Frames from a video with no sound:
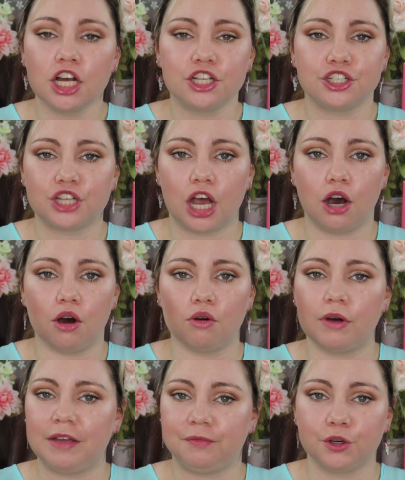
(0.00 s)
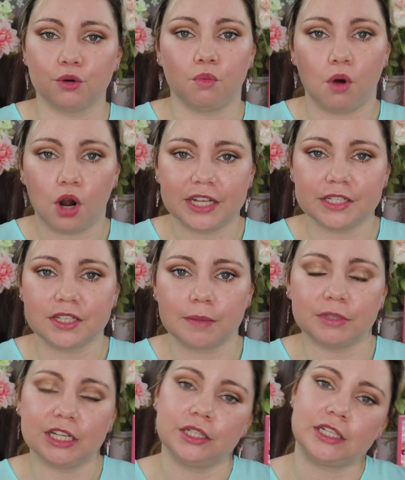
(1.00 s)
So if you're wanting
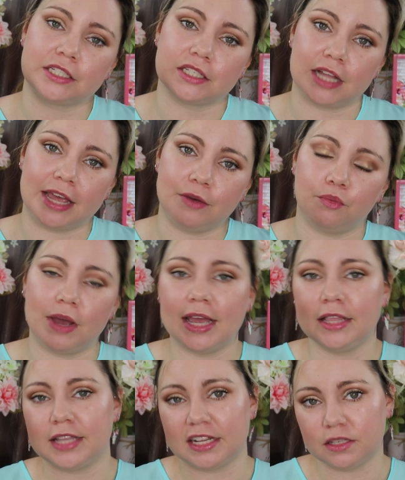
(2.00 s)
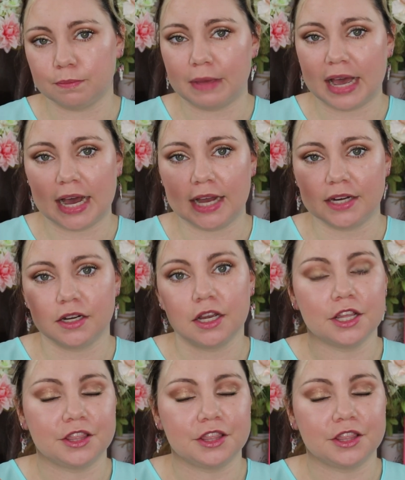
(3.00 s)
something that's lightweight, that's matte,